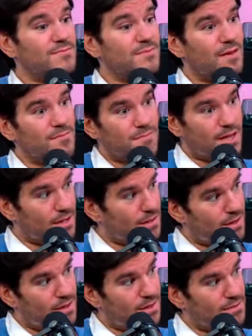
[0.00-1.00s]
oh my
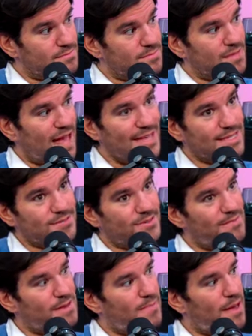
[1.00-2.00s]
God, ice
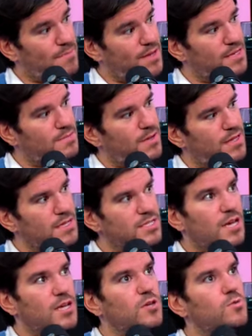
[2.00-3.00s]
cream and puppies. But like,
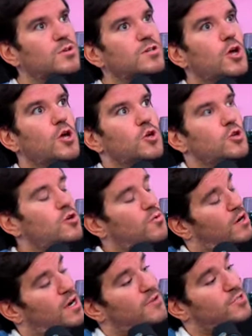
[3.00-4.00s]
Jenna, you were
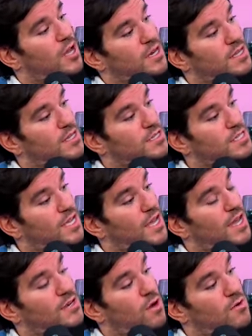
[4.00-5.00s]
now talking a little bit
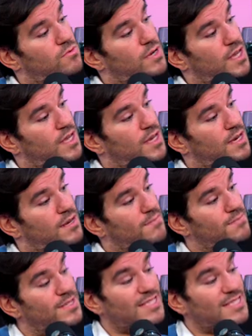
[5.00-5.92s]
and own it. But